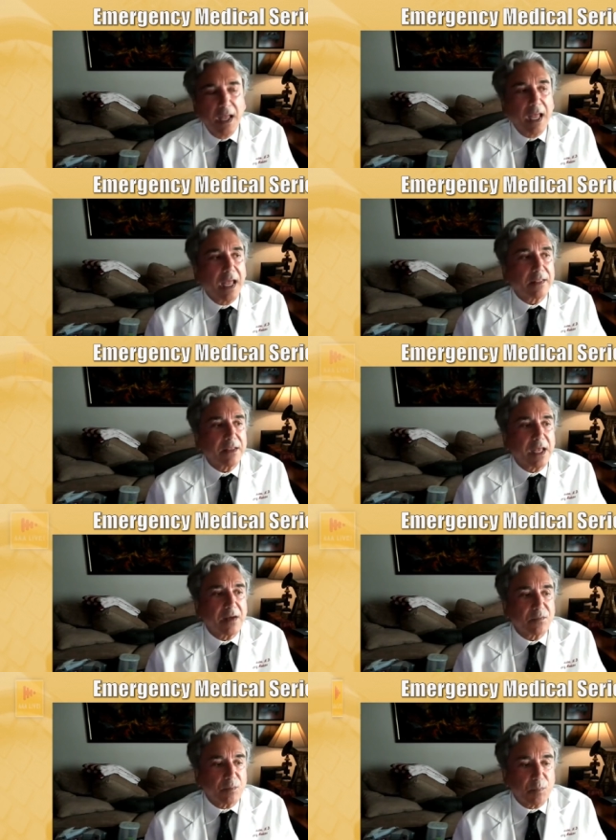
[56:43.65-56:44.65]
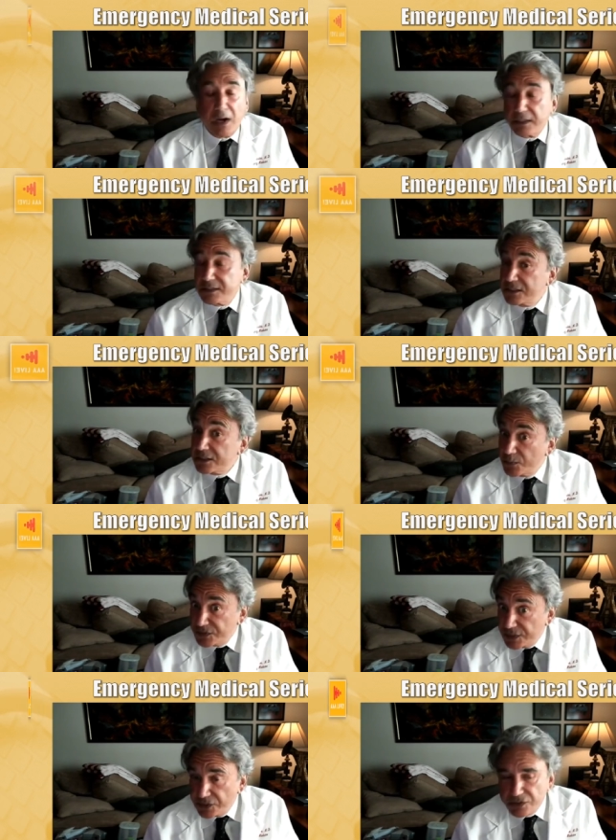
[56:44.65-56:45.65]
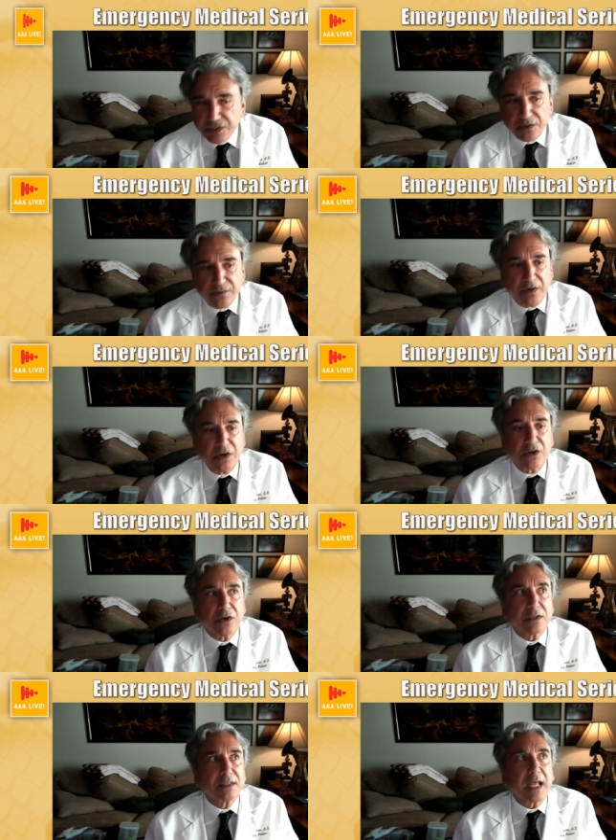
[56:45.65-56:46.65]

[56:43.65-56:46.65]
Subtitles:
and they have policies and procedures that are very good.